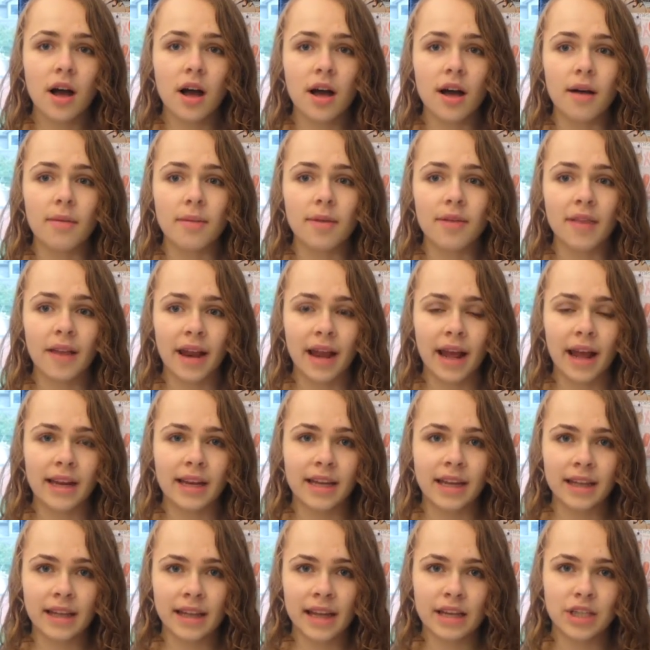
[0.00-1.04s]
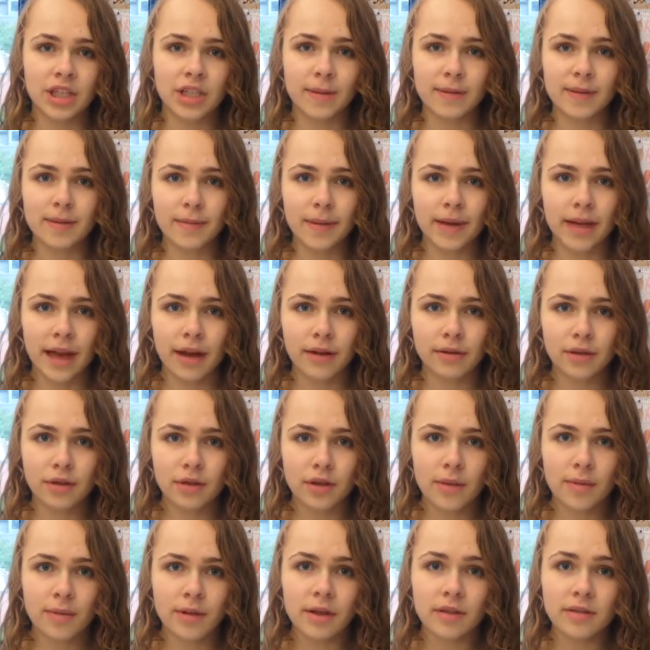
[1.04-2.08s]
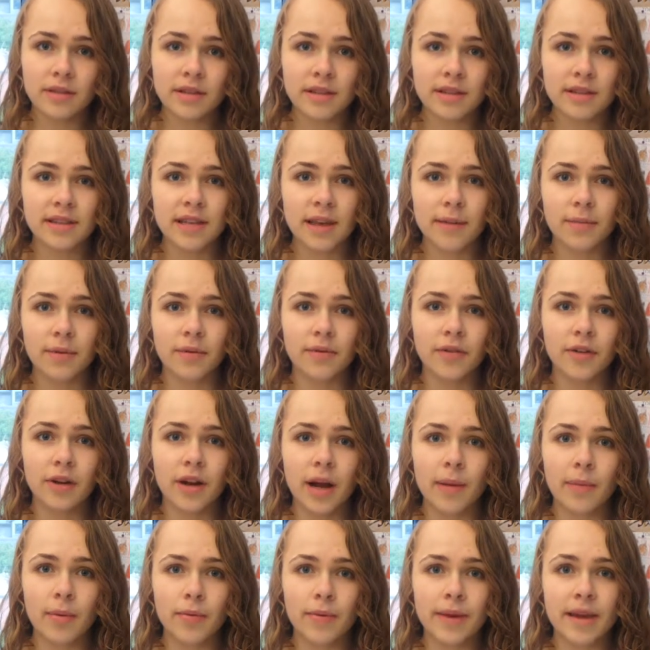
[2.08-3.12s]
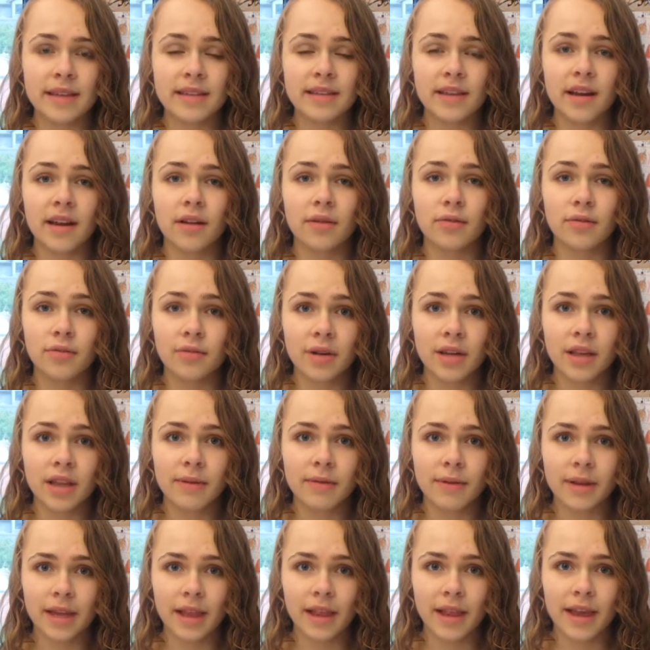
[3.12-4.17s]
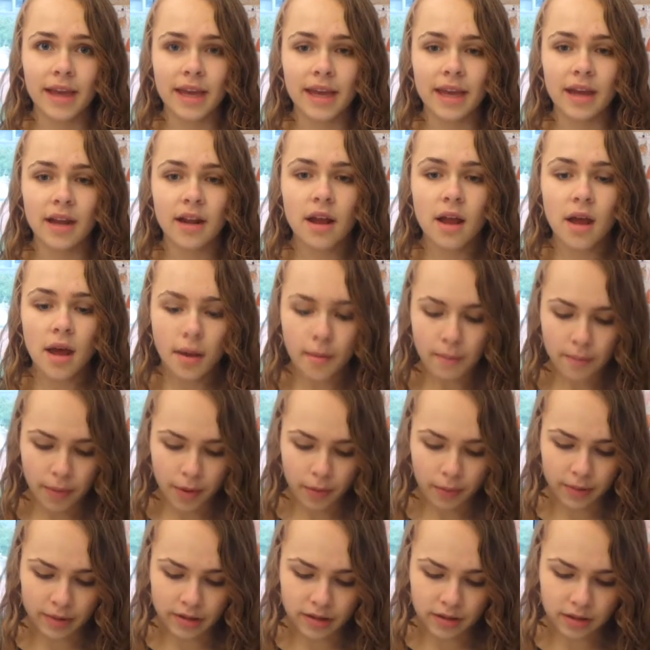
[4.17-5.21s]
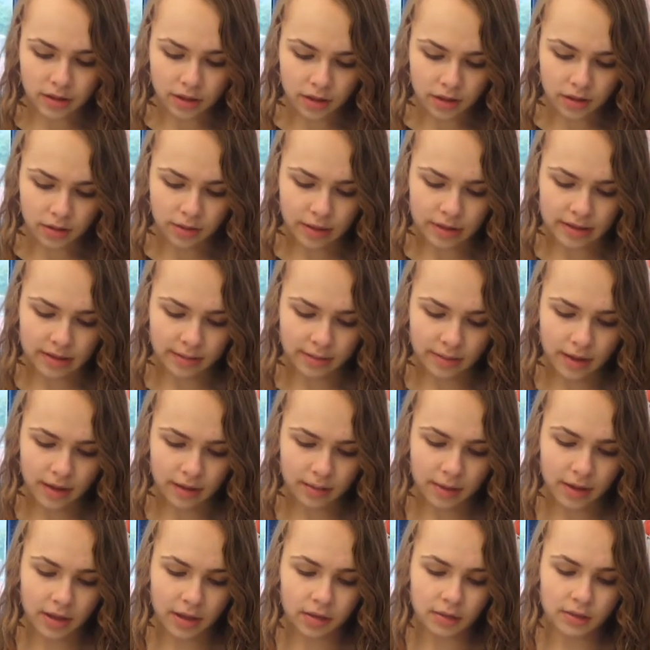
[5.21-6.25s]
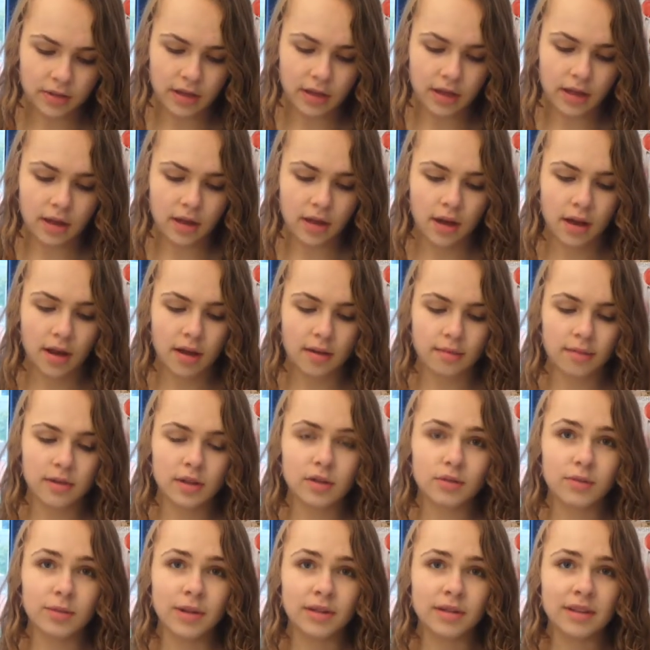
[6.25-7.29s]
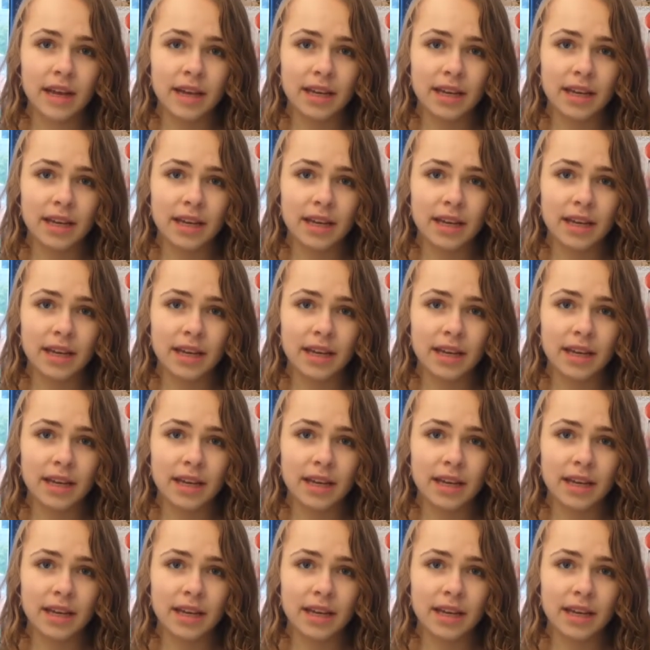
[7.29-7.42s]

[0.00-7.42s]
And then I had to get that shipped to my house. So I've been using the sample for a couple weeks and I really, really like it. But what's new is I'm going to be using this Real